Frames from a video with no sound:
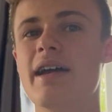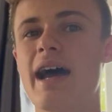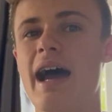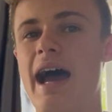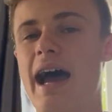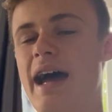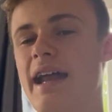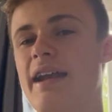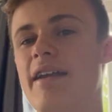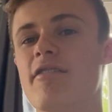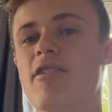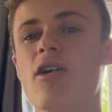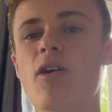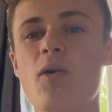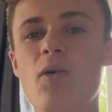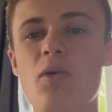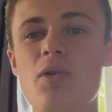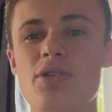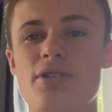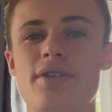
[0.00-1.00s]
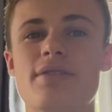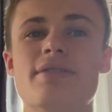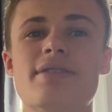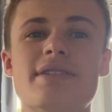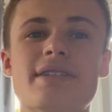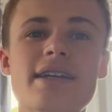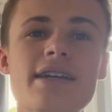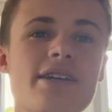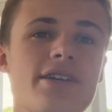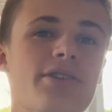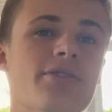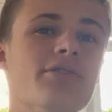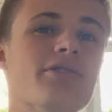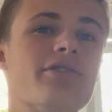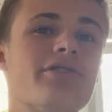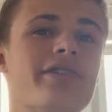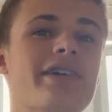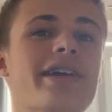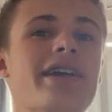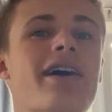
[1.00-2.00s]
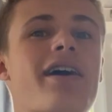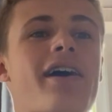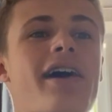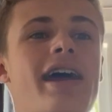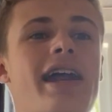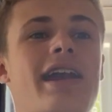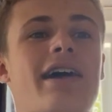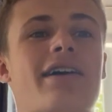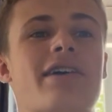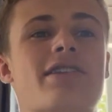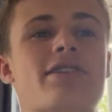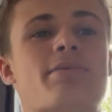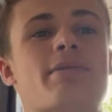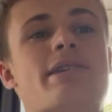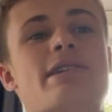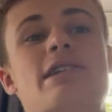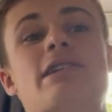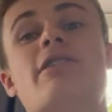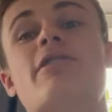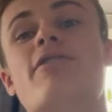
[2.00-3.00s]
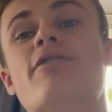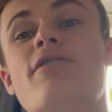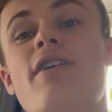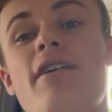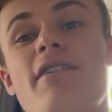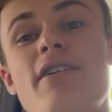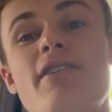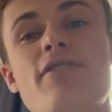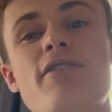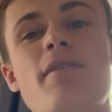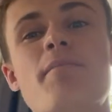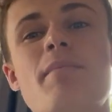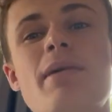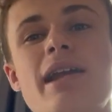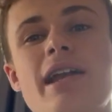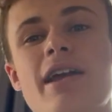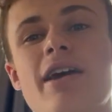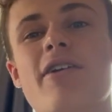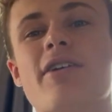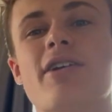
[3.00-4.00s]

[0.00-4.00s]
and there are also signal green highlights which look very familiar on